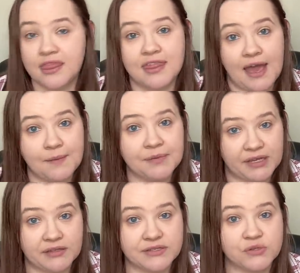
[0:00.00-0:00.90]
That
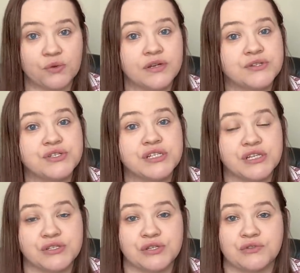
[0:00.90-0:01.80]
palest orange
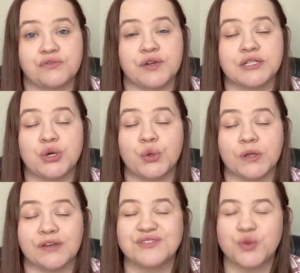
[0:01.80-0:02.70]
is used for a
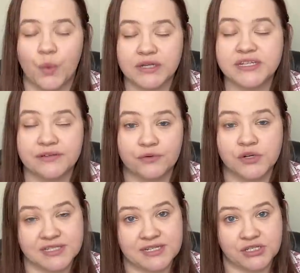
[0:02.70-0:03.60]
total of 24
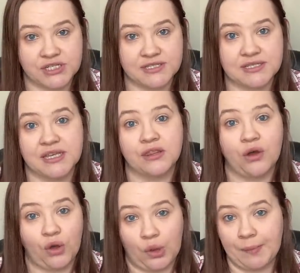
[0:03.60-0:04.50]
stitches in the
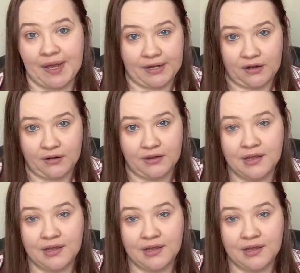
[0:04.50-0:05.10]
whole pattern,